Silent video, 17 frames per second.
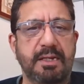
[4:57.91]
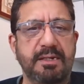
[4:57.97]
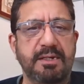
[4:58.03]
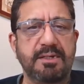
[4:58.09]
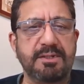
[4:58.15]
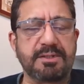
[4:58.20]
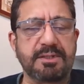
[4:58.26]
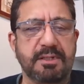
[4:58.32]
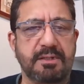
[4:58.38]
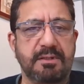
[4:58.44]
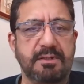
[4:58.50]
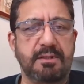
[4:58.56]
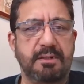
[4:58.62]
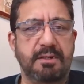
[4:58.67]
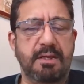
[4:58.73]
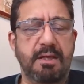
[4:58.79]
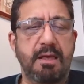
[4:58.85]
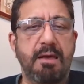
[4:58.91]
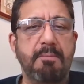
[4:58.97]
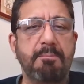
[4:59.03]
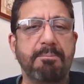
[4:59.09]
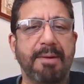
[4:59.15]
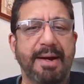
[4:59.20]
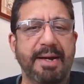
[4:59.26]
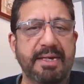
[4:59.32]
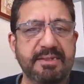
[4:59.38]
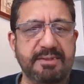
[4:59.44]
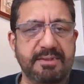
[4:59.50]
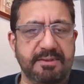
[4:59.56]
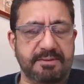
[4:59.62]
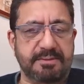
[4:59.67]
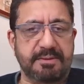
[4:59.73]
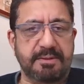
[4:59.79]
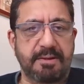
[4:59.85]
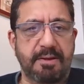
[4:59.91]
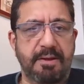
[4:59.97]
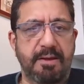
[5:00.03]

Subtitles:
and internal biases.